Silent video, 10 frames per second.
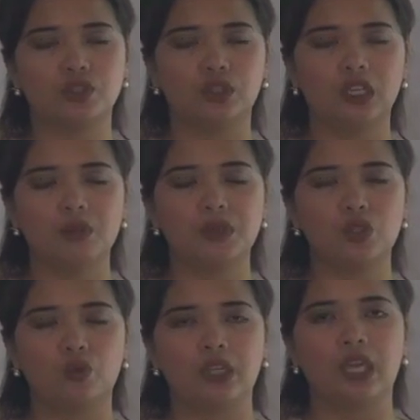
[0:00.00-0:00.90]
You're gonna be
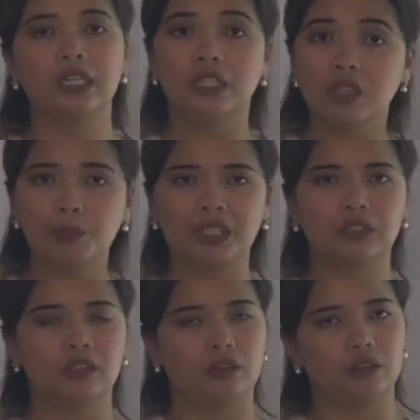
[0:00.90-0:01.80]
doing an
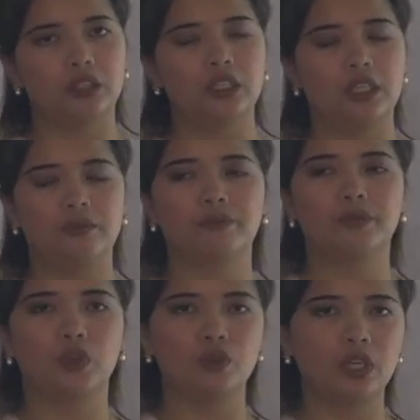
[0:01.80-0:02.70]
independent learning.
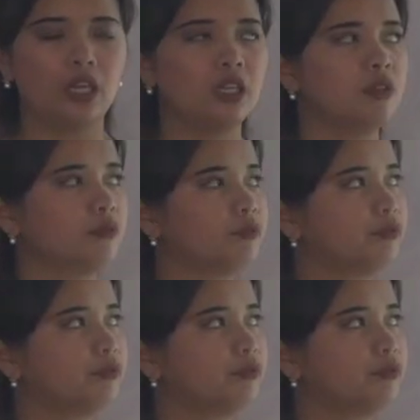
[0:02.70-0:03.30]
Okay?